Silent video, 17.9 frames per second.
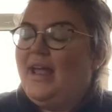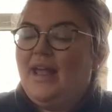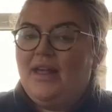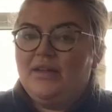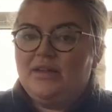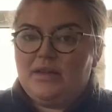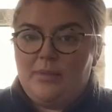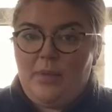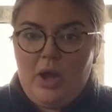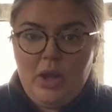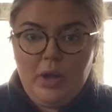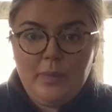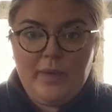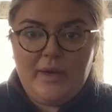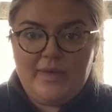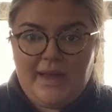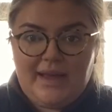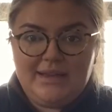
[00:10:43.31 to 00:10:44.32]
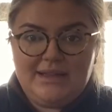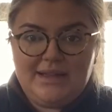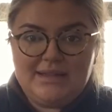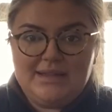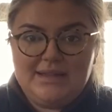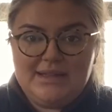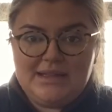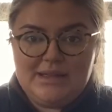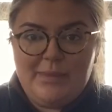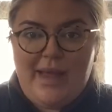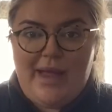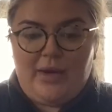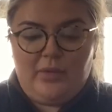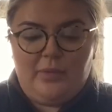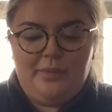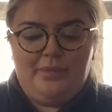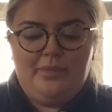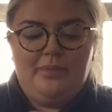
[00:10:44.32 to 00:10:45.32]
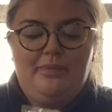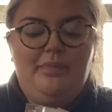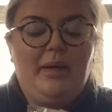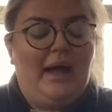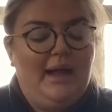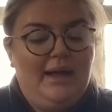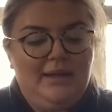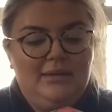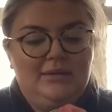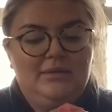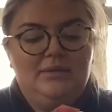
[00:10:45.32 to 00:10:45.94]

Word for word: So I'm hoping that it doesn't smell, but